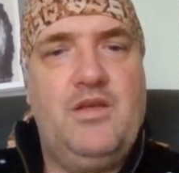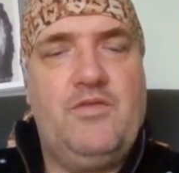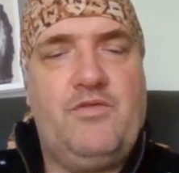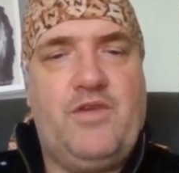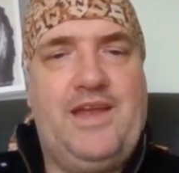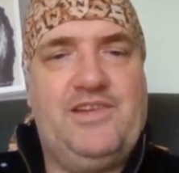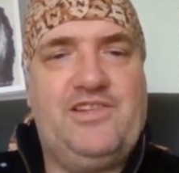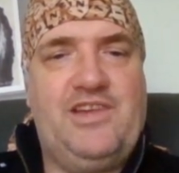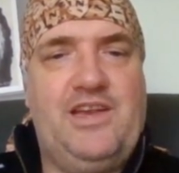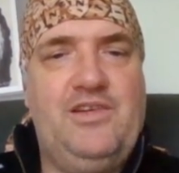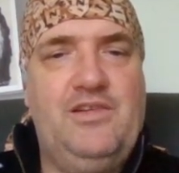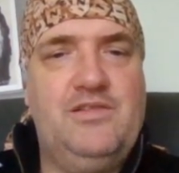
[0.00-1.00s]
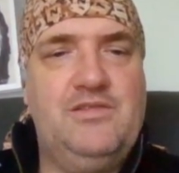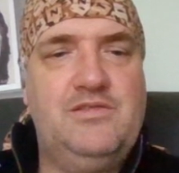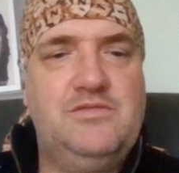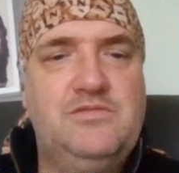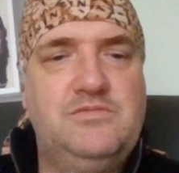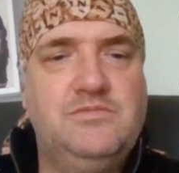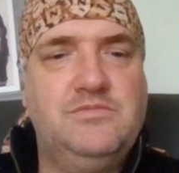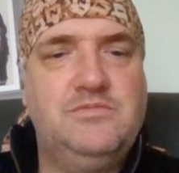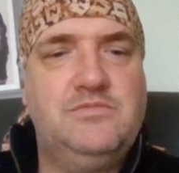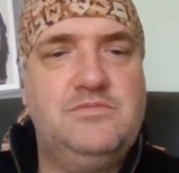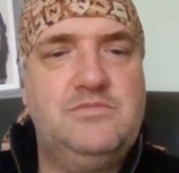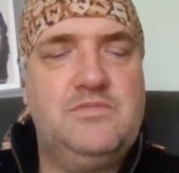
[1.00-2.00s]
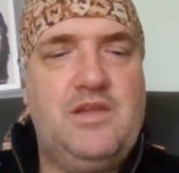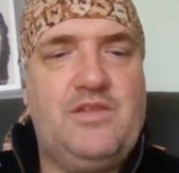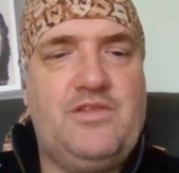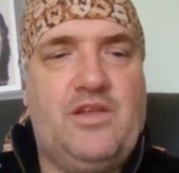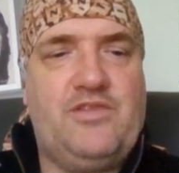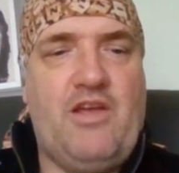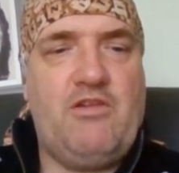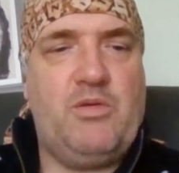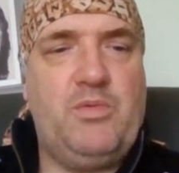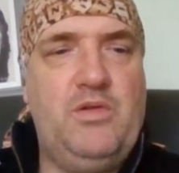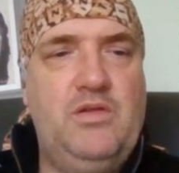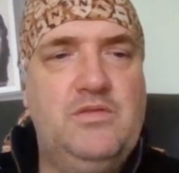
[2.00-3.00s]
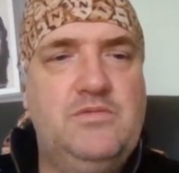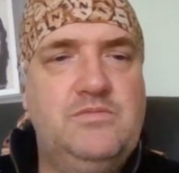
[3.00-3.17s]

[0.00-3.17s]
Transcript: for 18. It's not terrible.